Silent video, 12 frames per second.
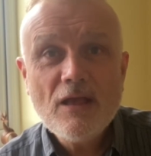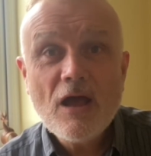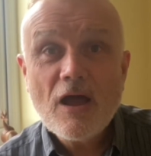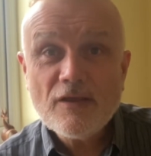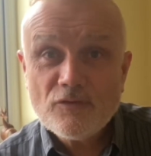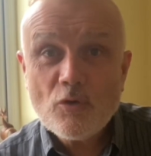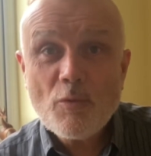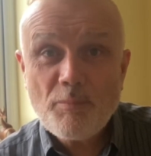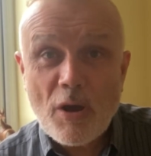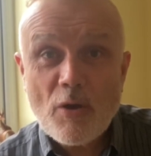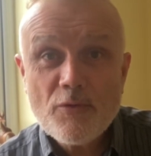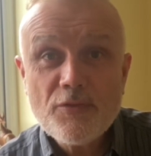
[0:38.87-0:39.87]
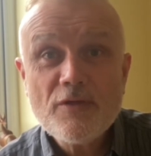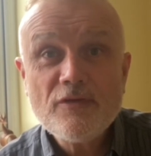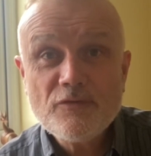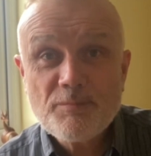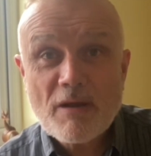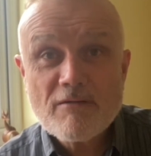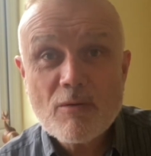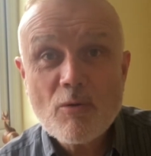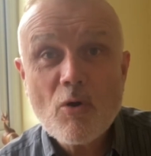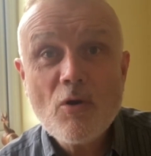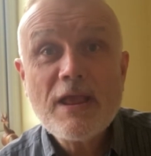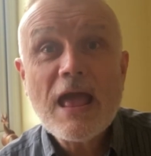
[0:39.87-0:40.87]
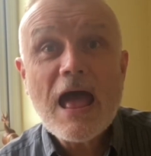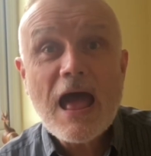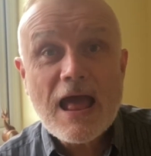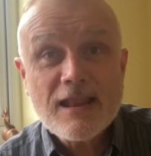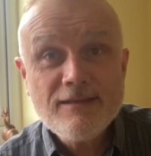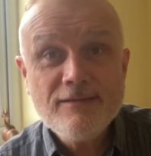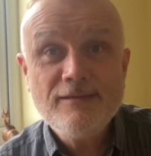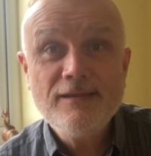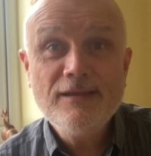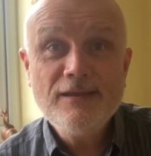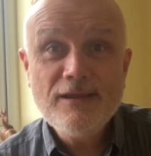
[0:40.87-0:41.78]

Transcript: I saw both Sparrowhawk and